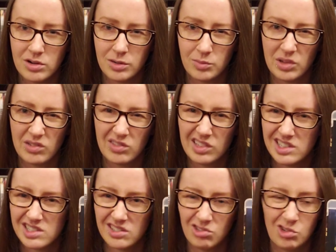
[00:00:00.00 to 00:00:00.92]
And I'm like, well,
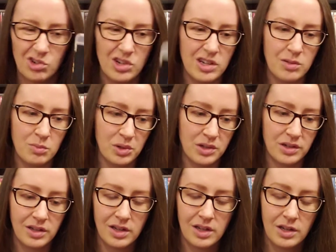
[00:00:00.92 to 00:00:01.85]
that's annoying, but
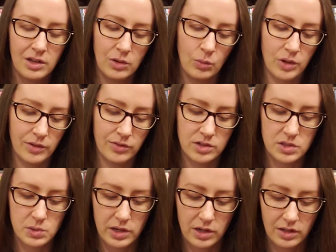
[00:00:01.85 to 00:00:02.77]
whatever.
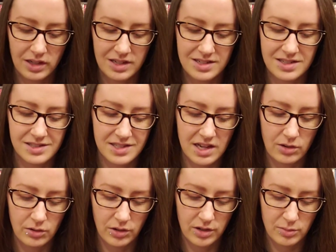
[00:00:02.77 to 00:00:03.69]
So I got like a
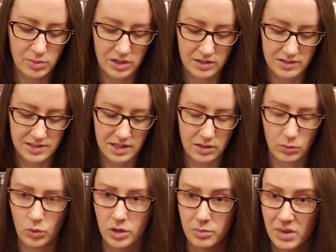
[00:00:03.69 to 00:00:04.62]
discount on it because they
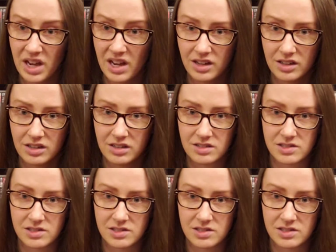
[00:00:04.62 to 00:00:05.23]
didn't want it back.